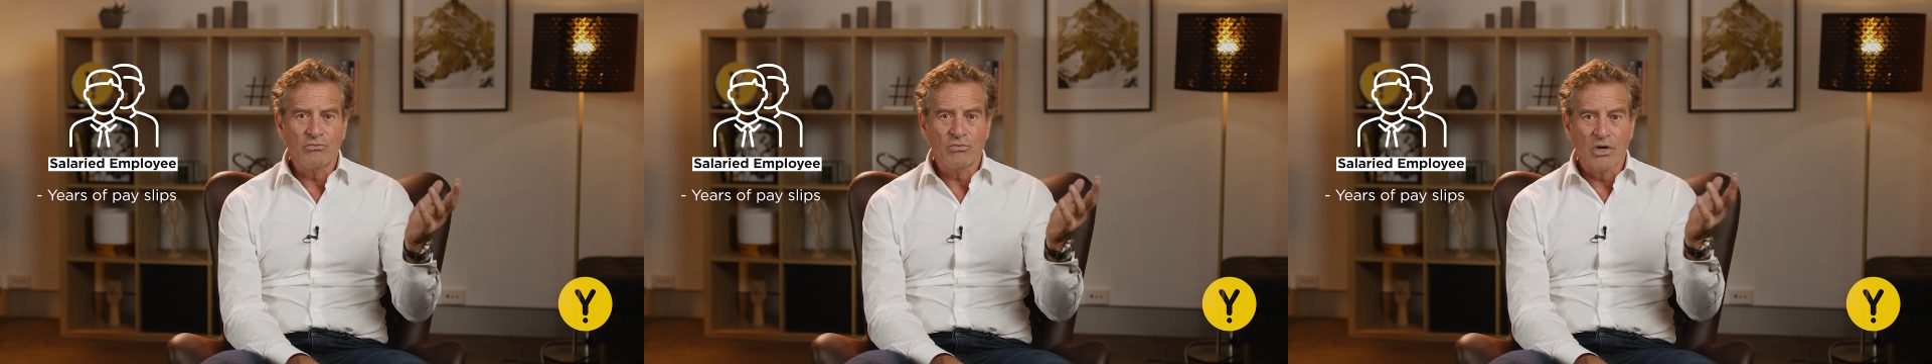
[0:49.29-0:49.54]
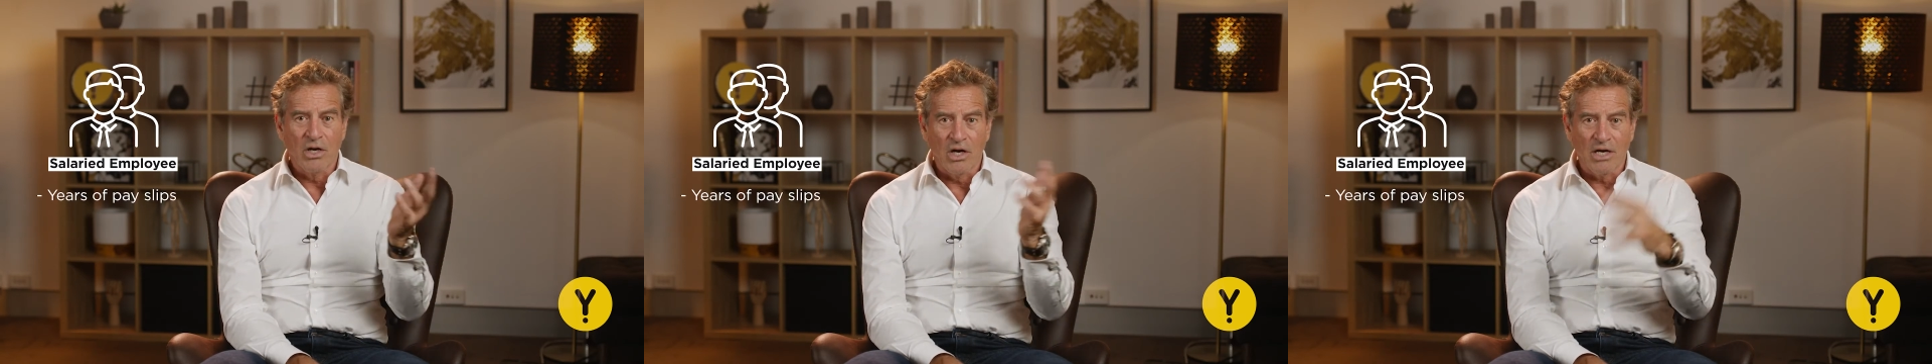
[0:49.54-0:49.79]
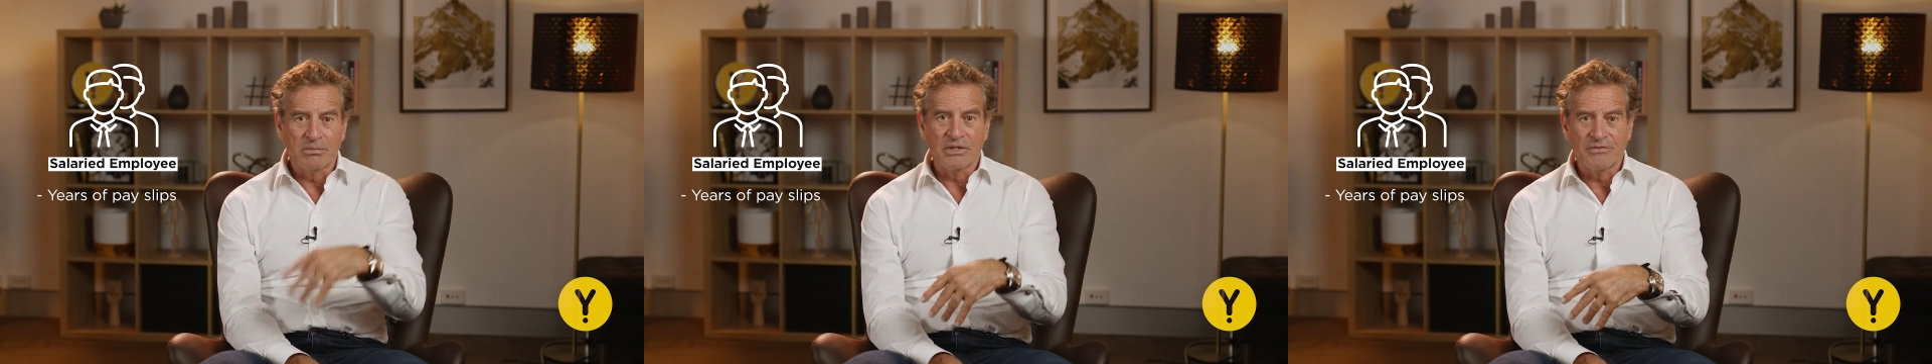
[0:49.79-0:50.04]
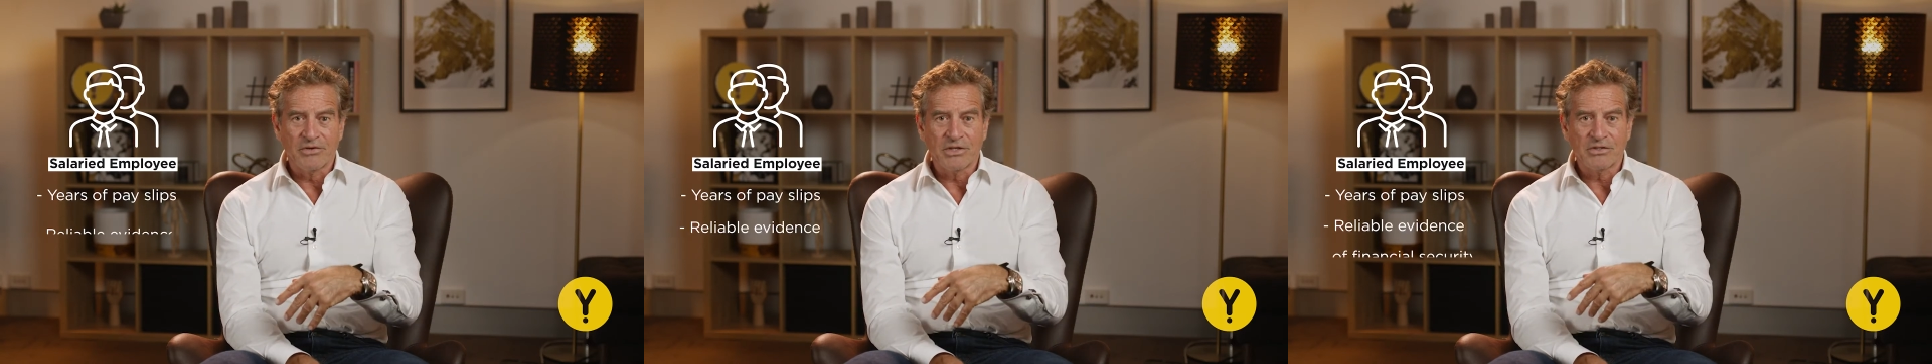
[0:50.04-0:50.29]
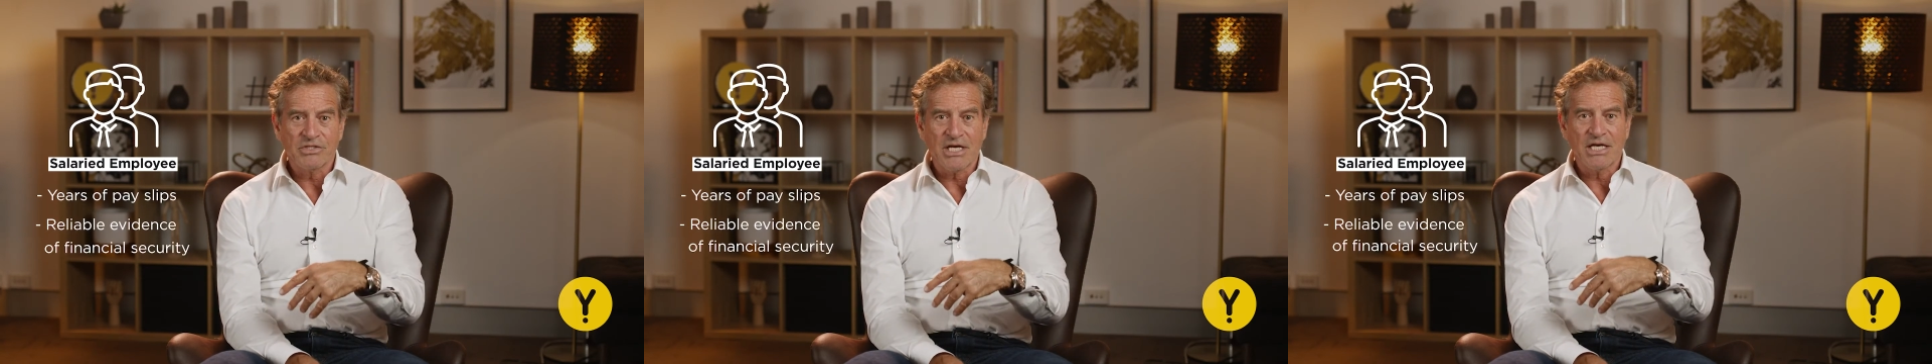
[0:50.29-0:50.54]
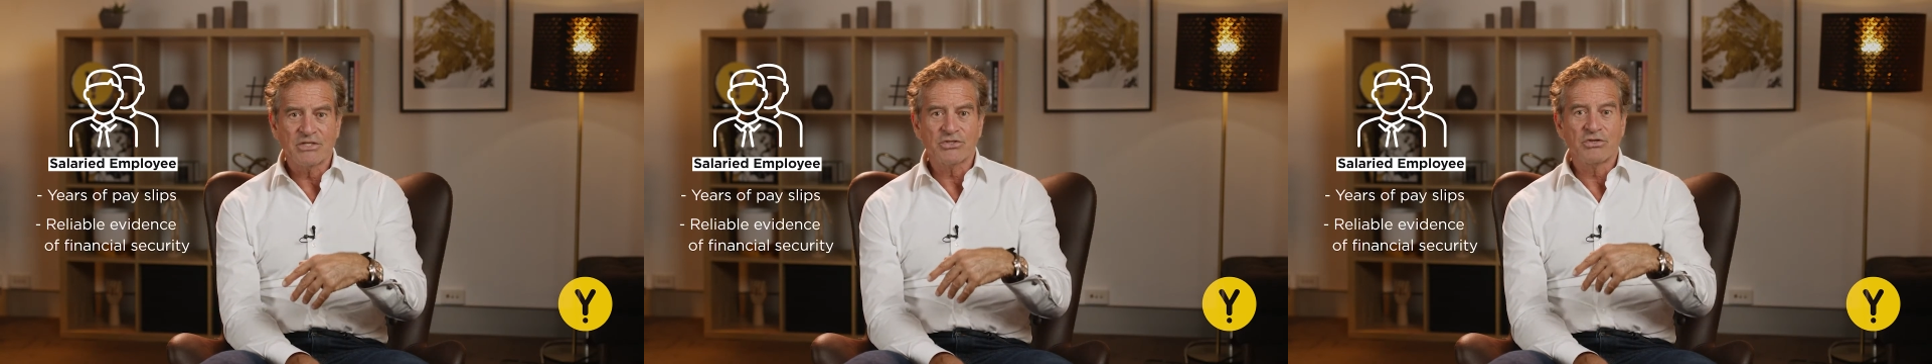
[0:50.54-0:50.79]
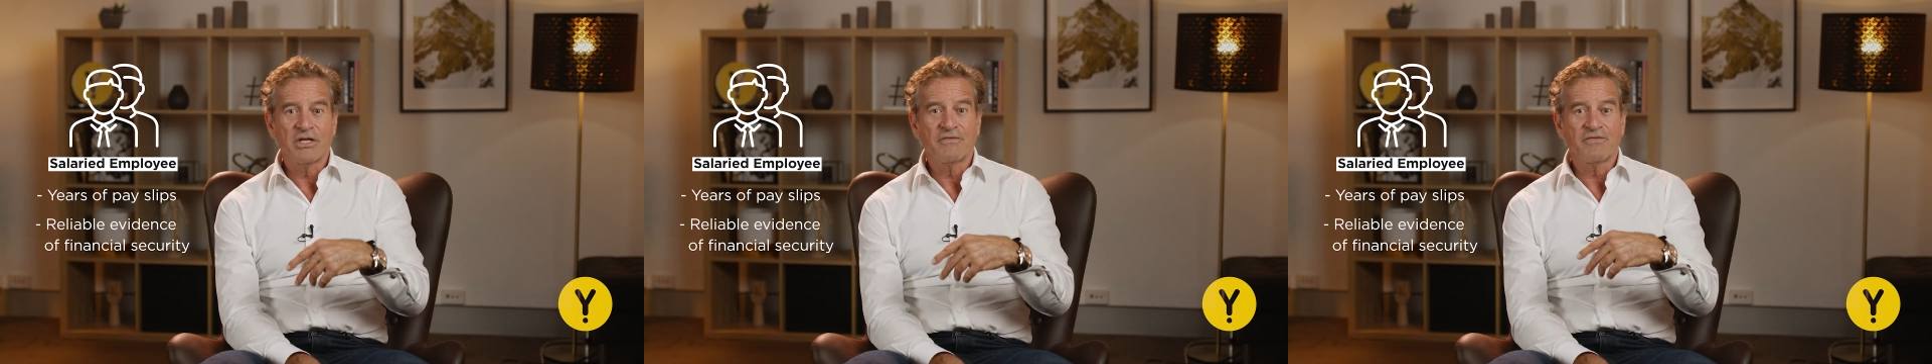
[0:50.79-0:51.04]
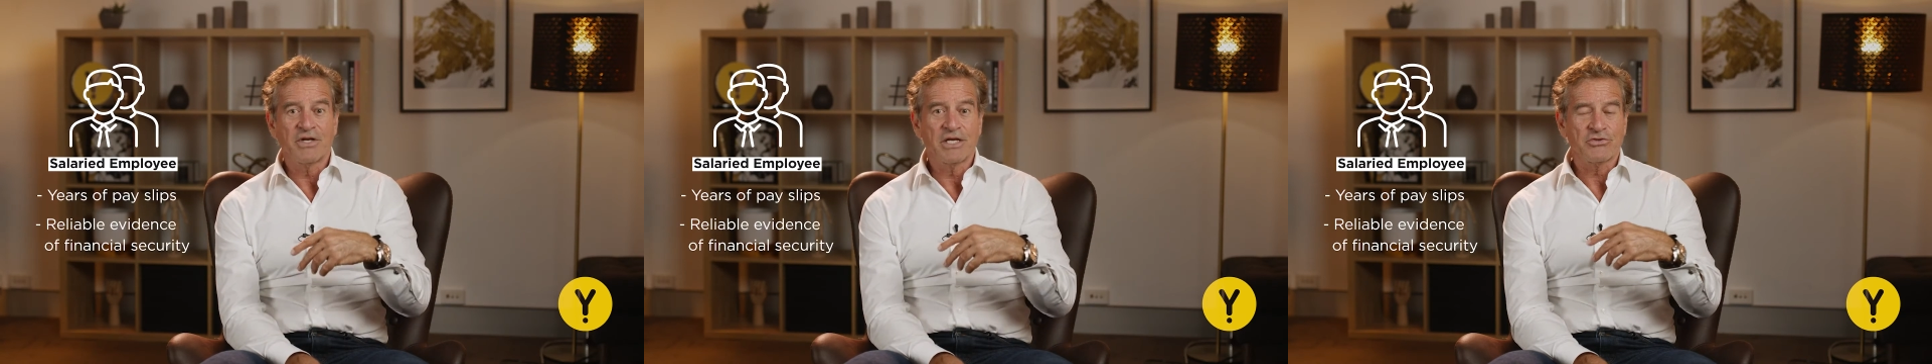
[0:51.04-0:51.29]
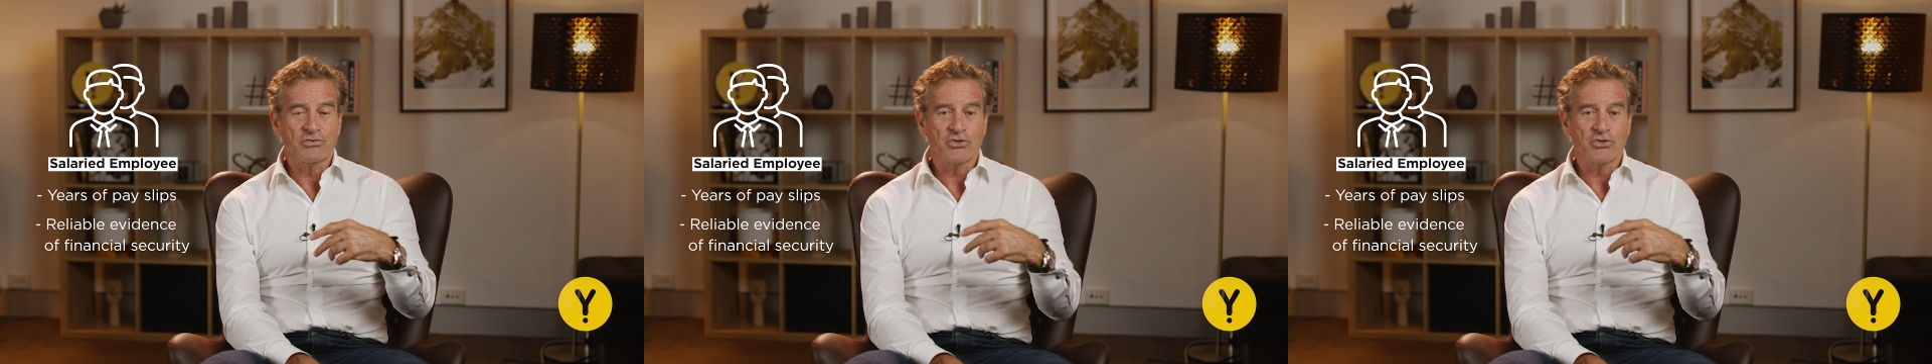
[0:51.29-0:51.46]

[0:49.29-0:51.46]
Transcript: reliable evidence as to their financial